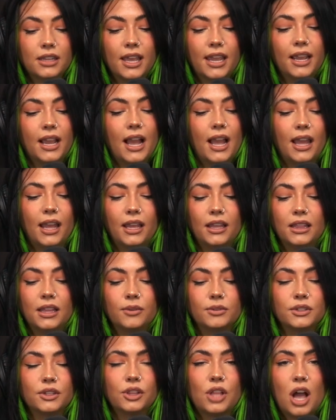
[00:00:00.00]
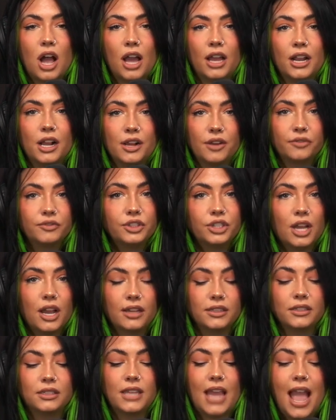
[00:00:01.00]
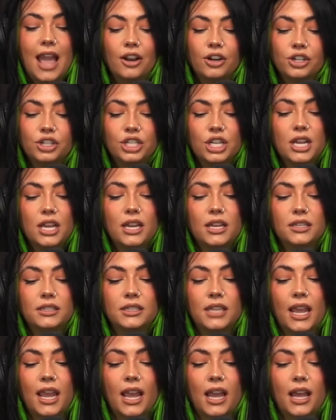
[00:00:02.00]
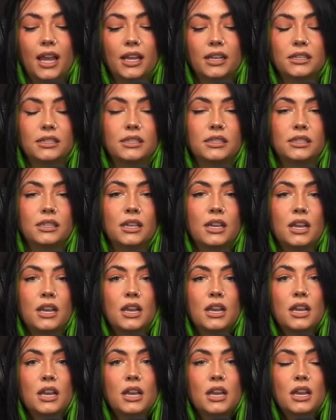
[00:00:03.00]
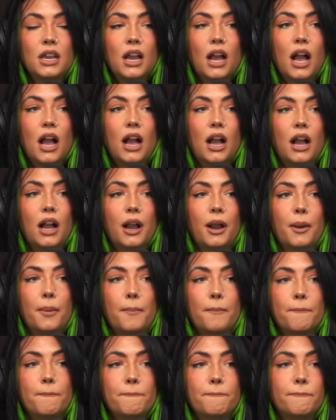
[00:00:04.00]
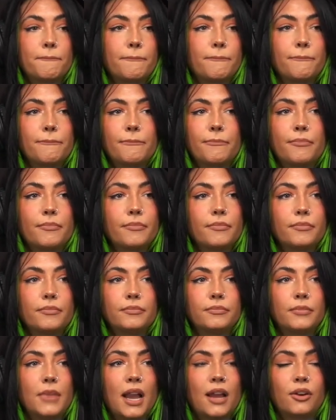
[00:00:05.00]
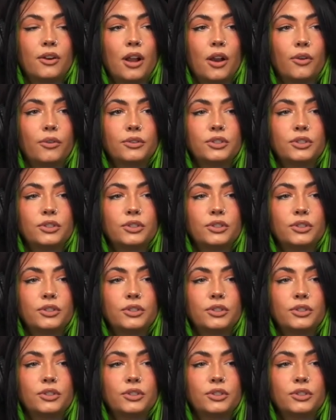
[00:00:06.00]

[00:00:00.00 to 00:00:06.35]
Like there was a lot of just energies and I don't know.